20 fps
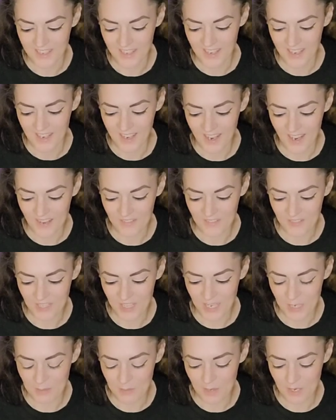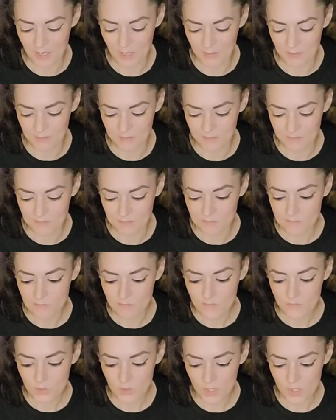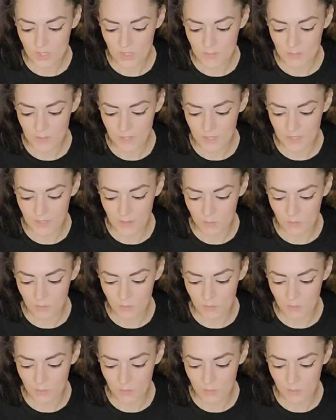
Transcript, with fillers: I forgot about them. So I'll just bury